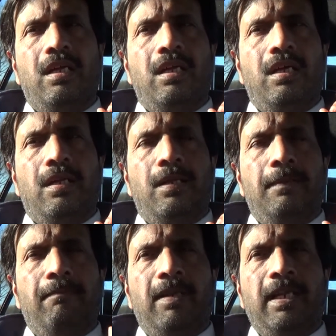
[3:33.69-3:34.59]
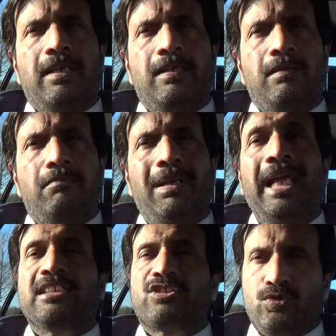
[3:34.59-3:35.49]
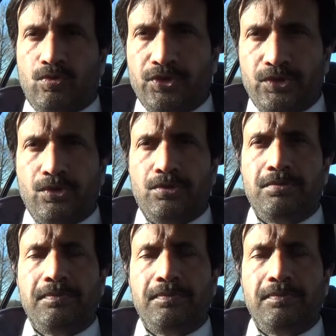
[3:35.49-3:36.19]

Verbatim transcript: um, like uh, black stools, you know,